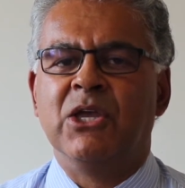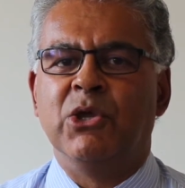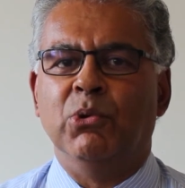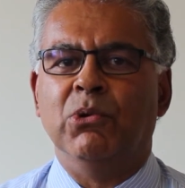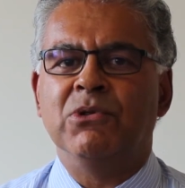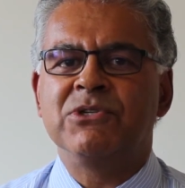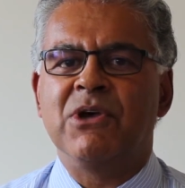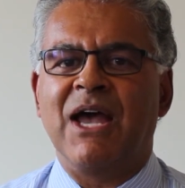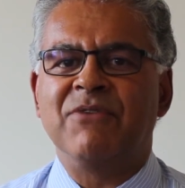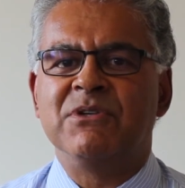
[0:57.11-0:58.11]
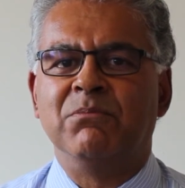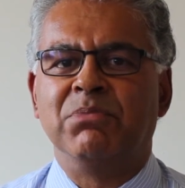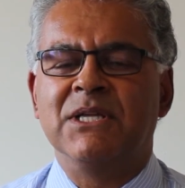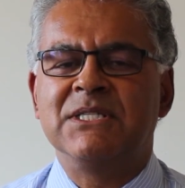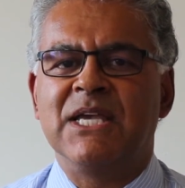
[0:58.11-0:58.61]
You will also have some
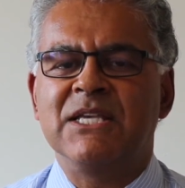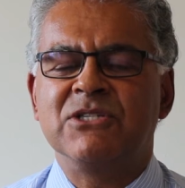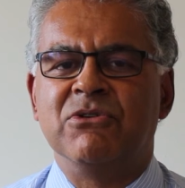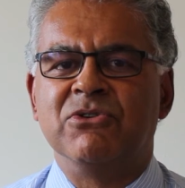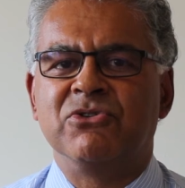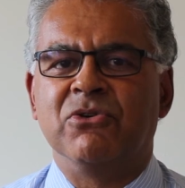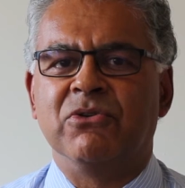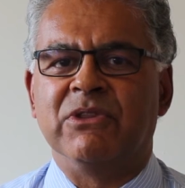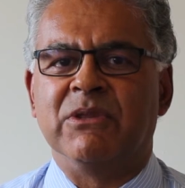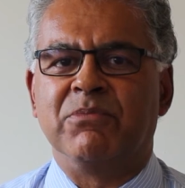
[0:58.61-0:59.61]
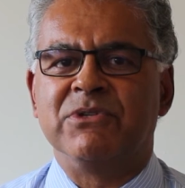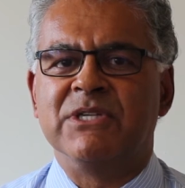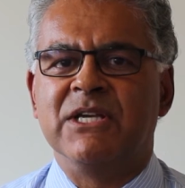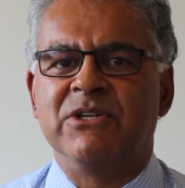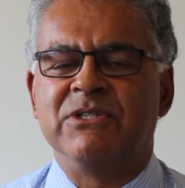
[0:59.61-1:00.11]
blood tests to ensure that the
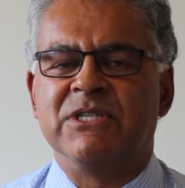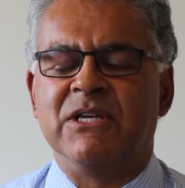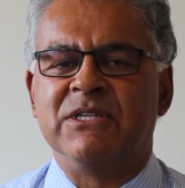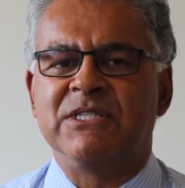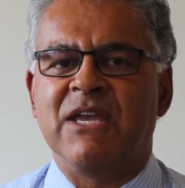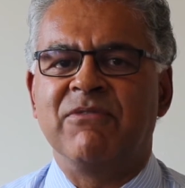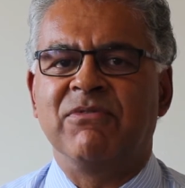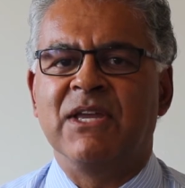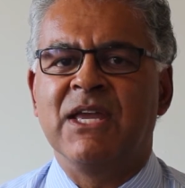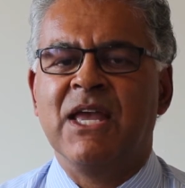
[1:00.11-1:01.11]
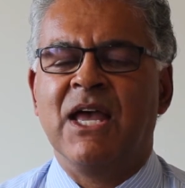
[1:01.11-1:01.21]
procedure is done safely